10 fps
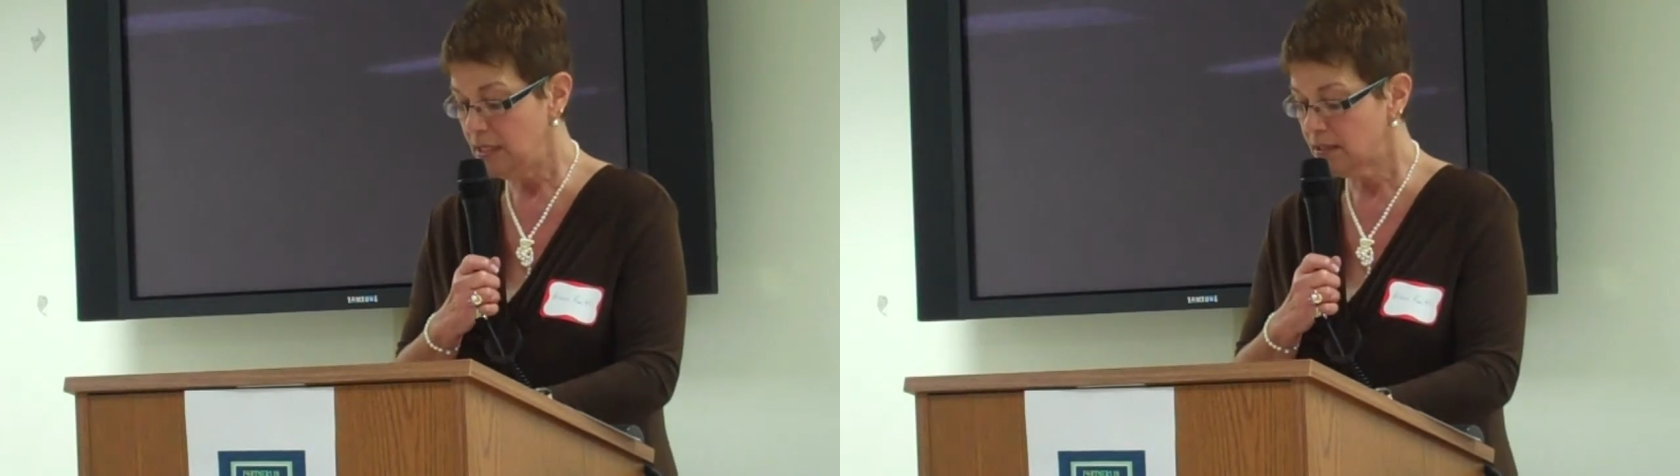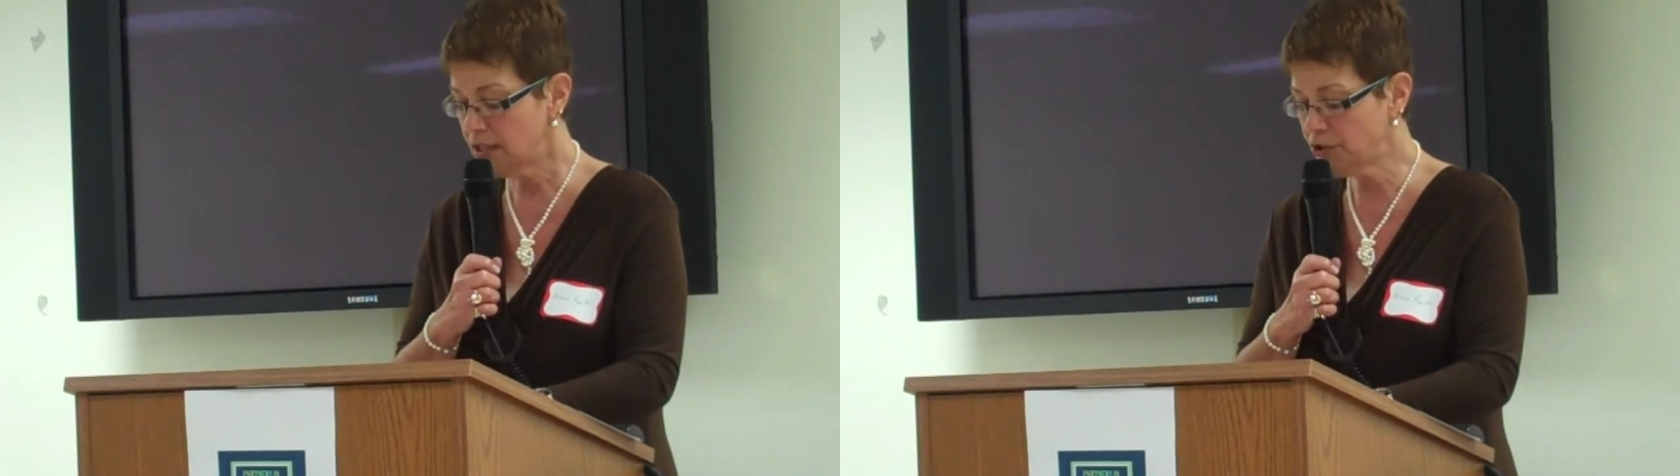
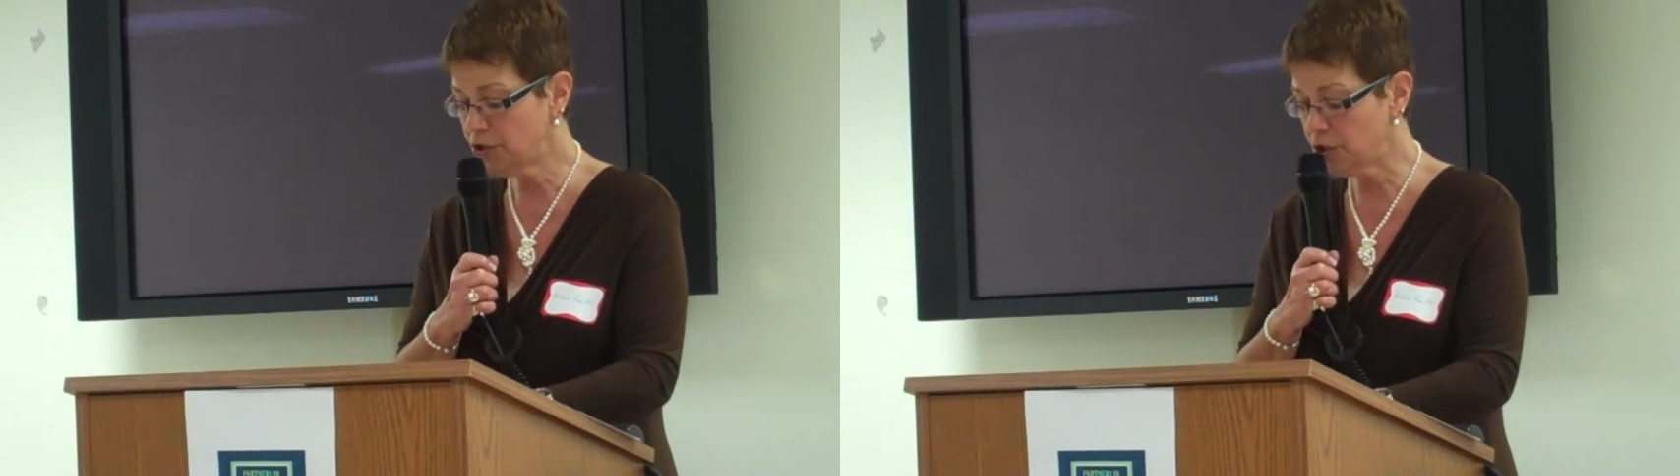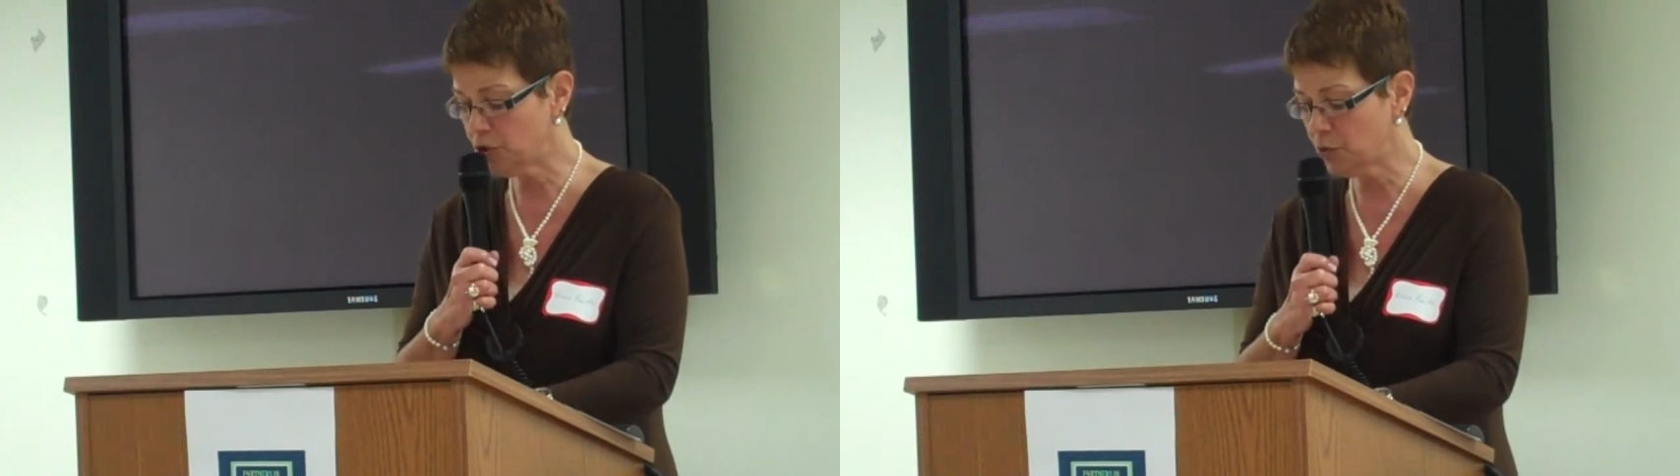
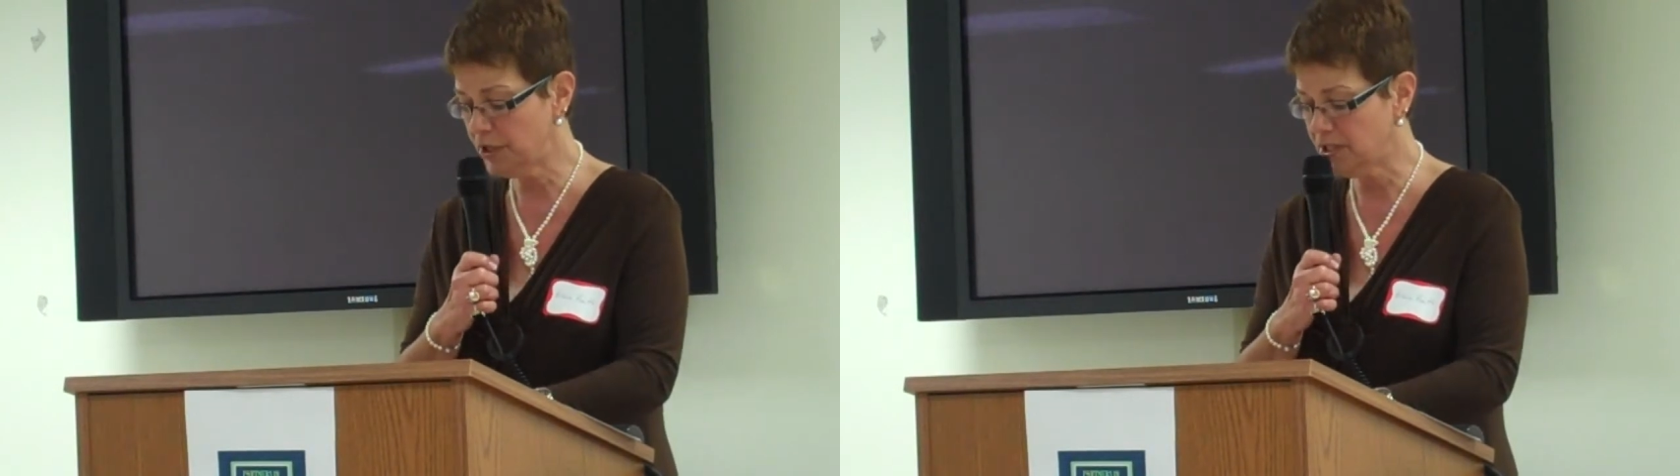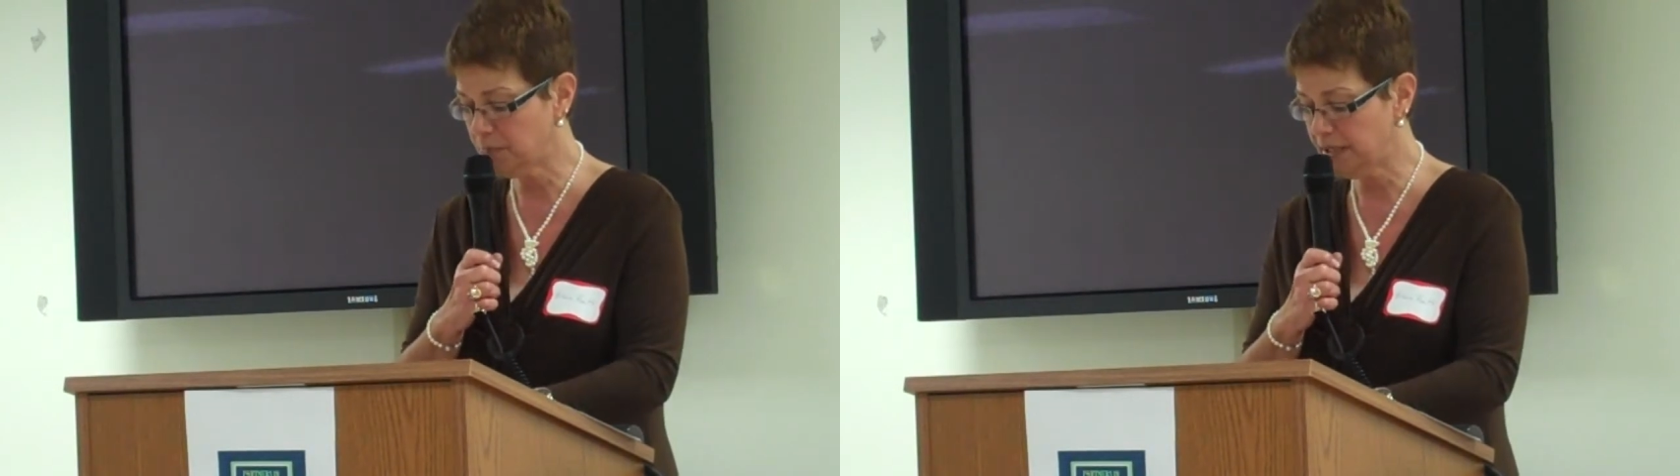Such
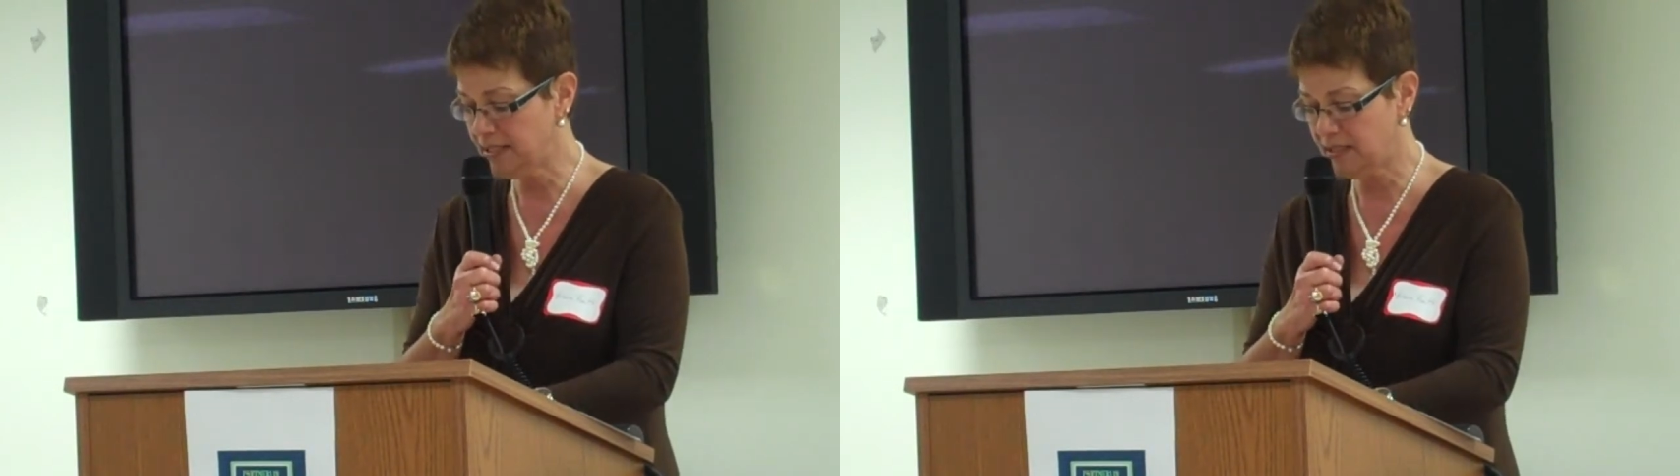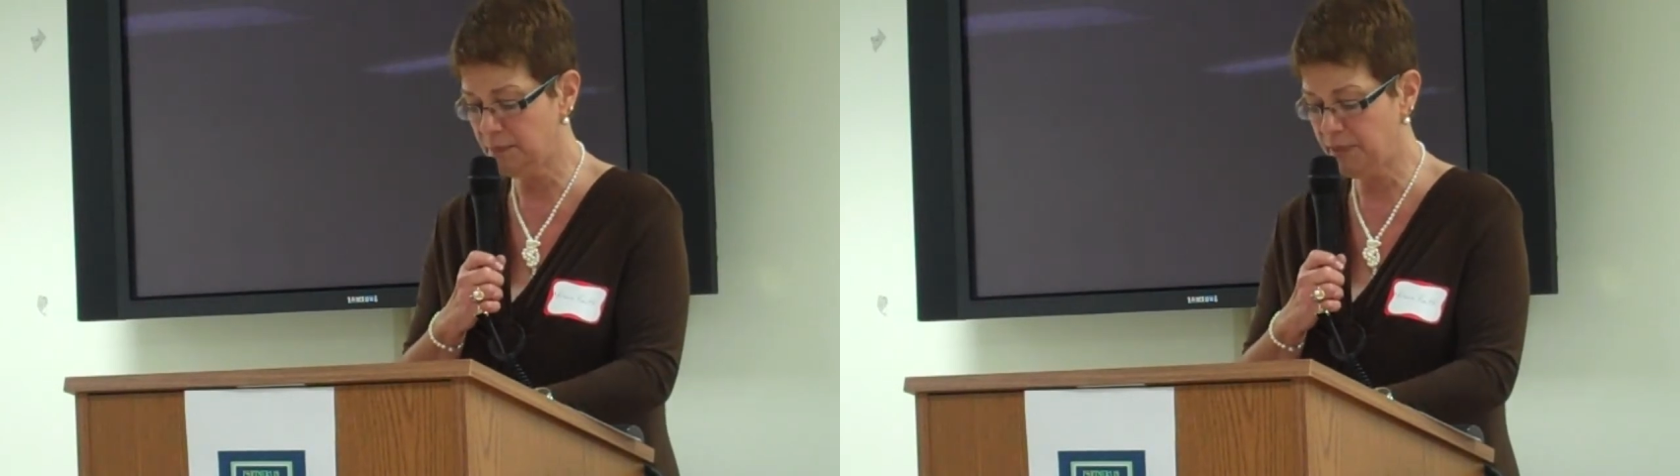disorders place the